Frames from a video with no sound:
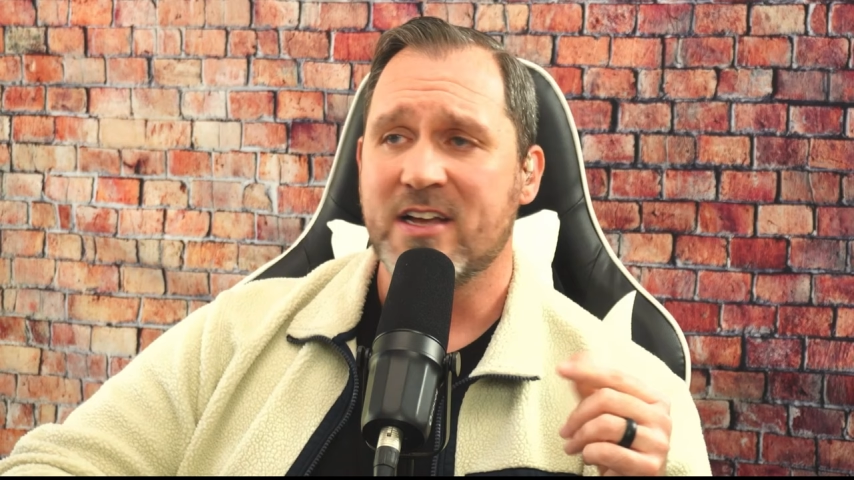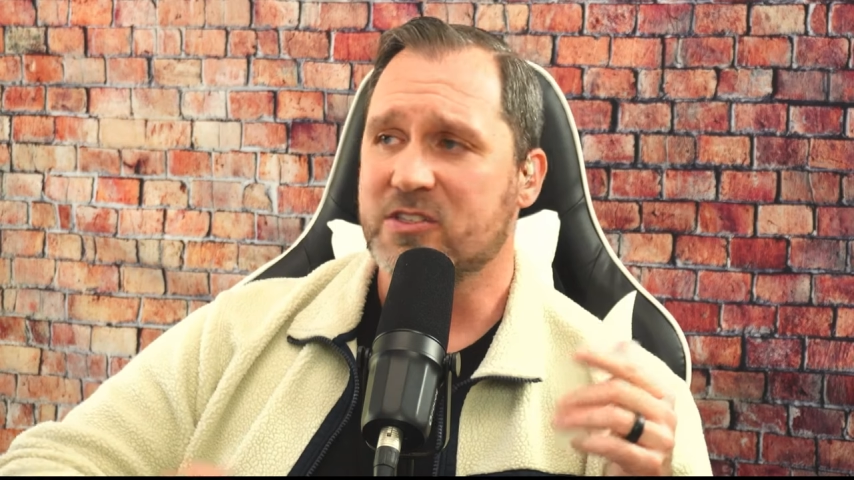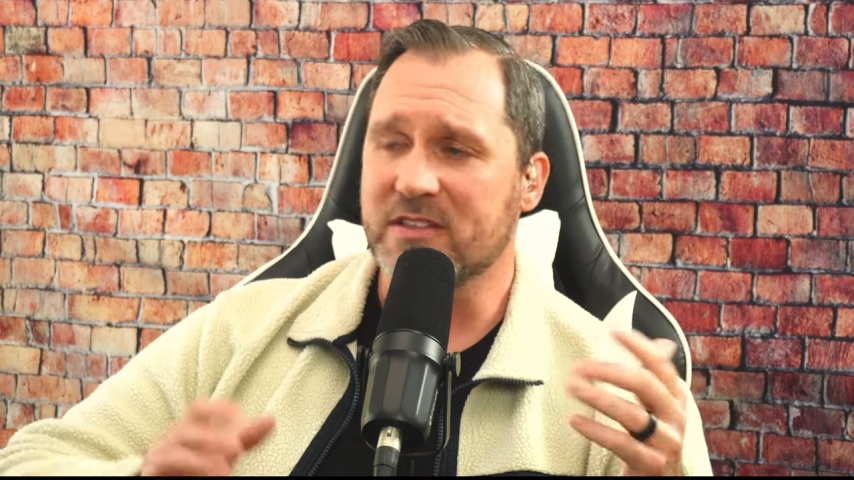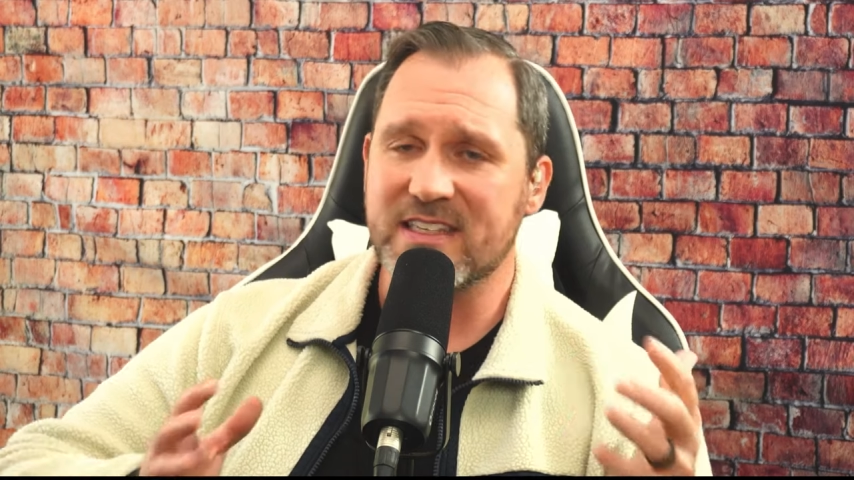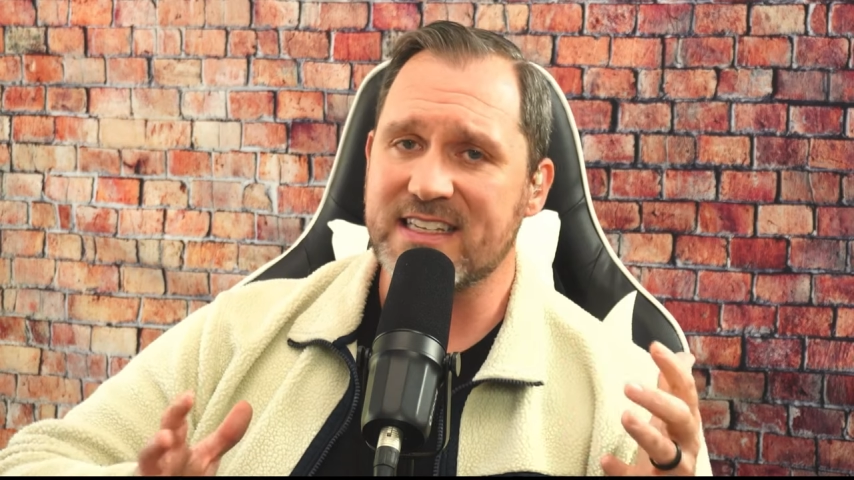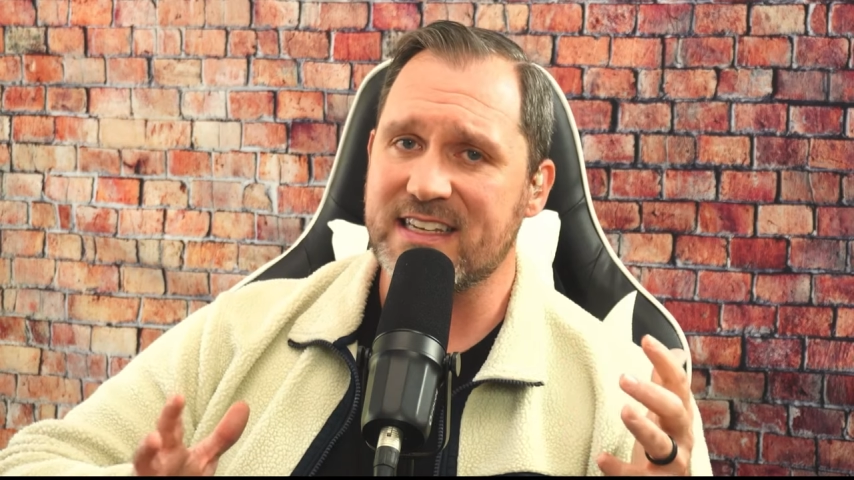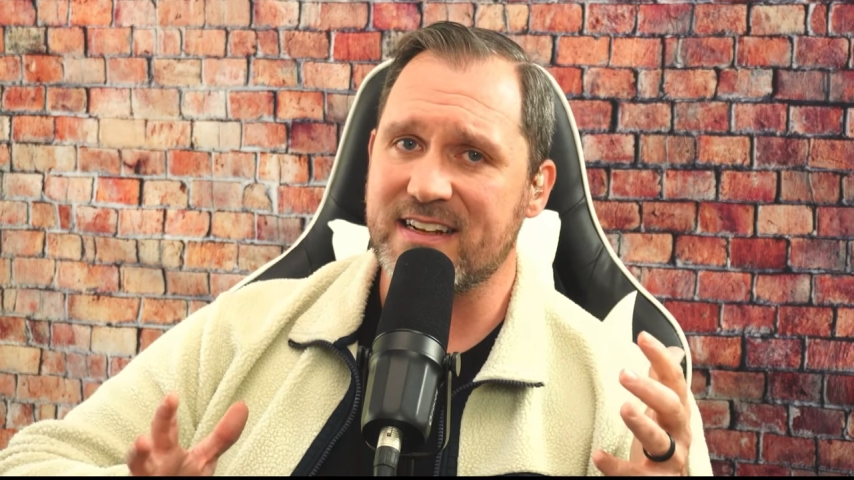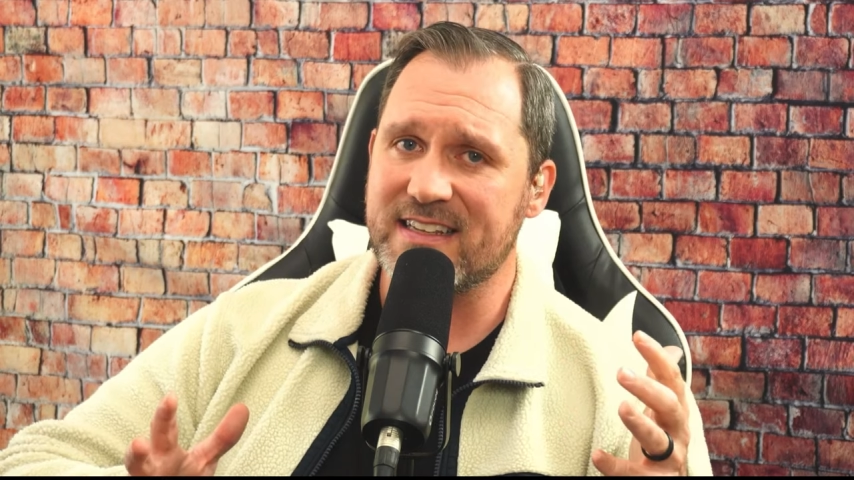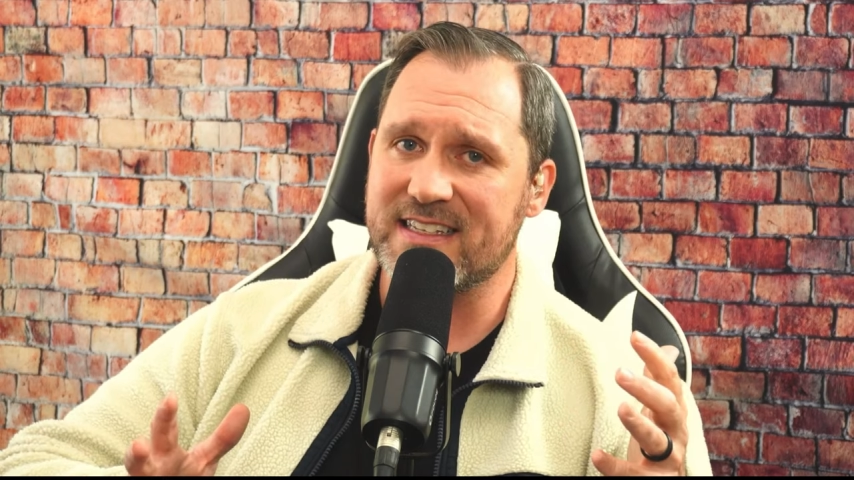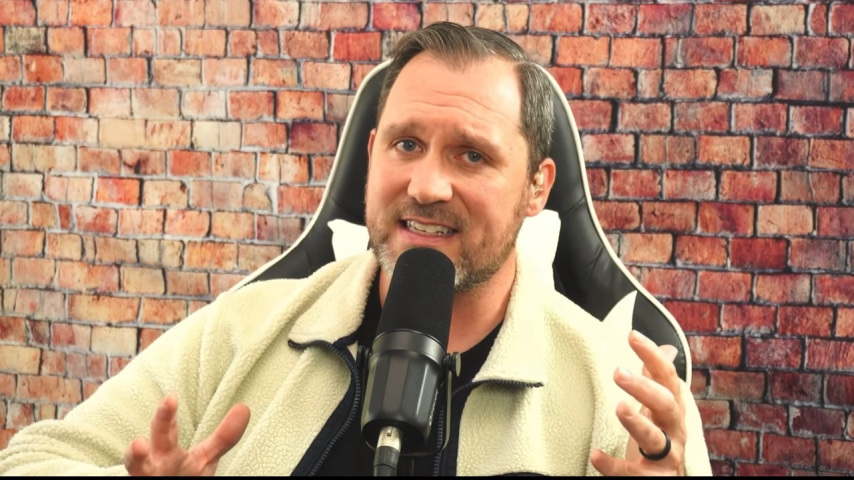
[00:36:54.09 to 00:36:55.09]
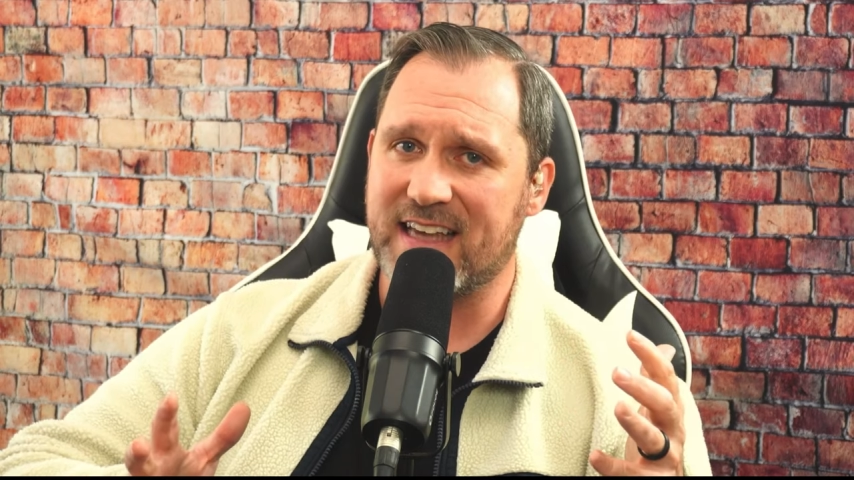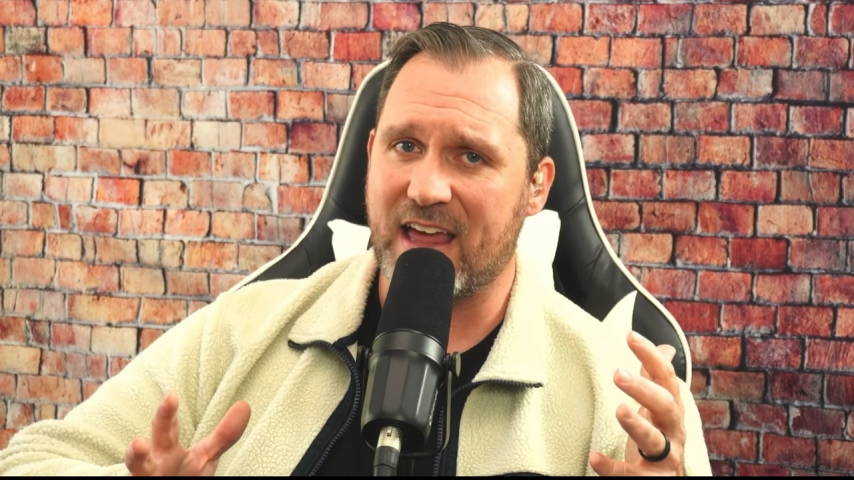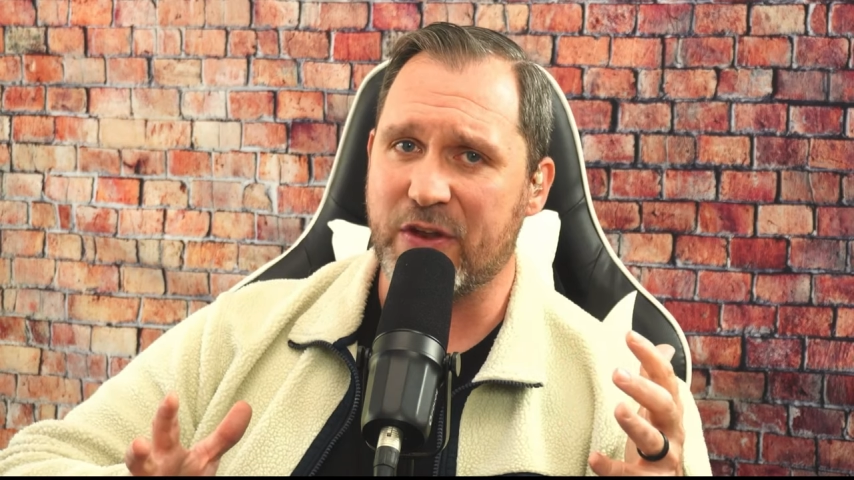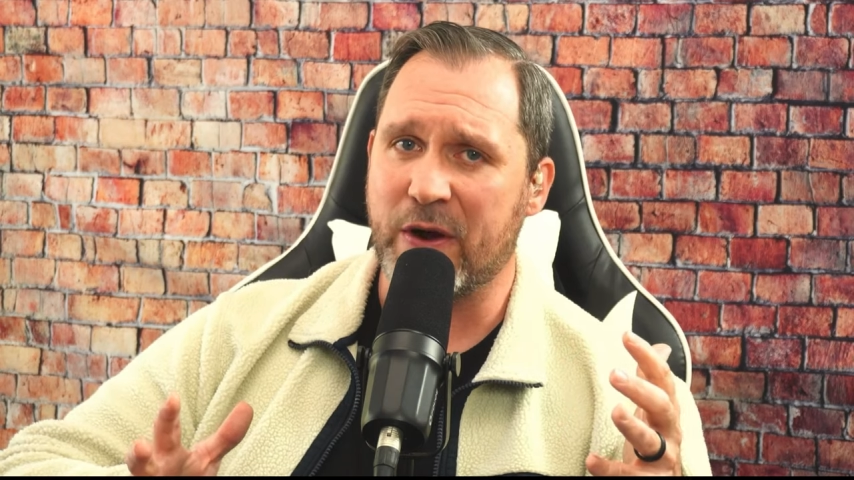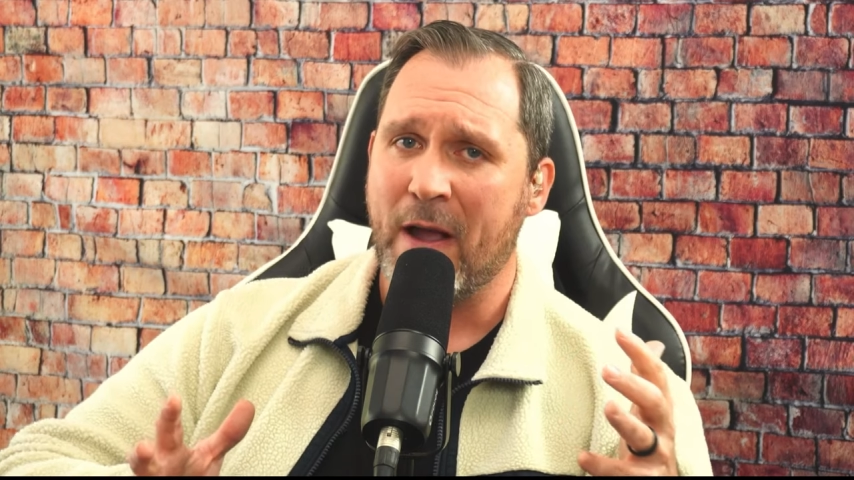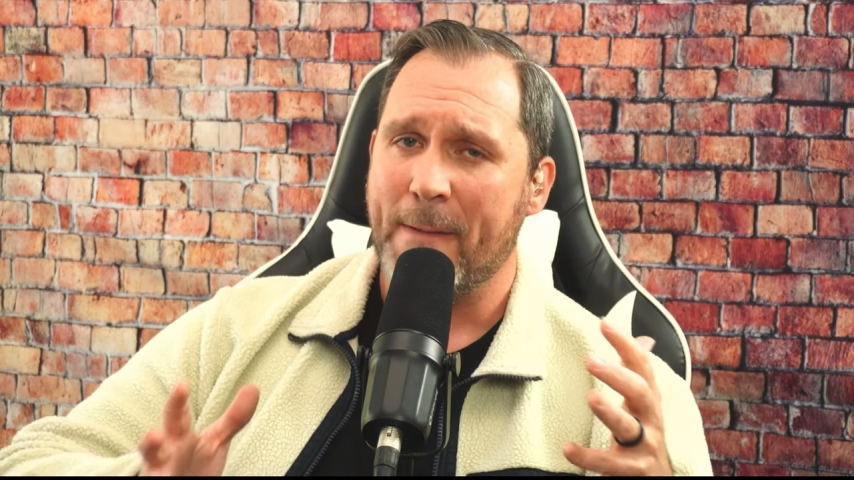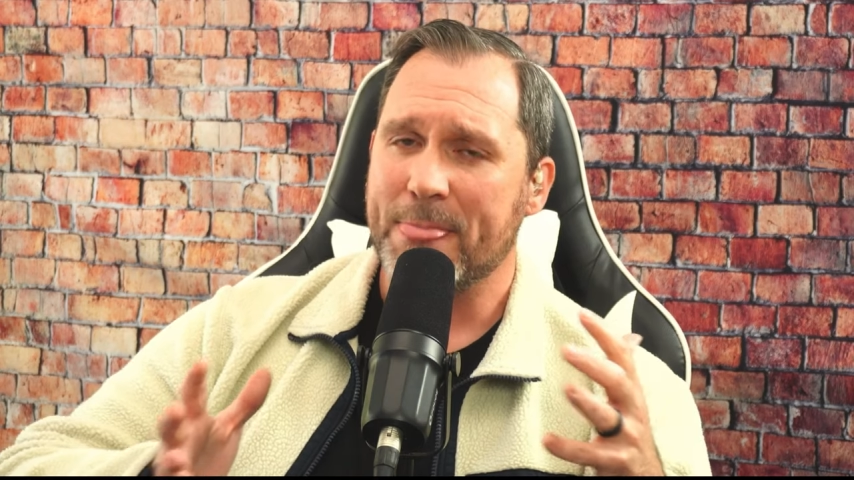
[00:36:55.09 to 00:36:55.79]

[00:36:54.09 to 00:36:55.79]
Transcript: So let's listen to this together.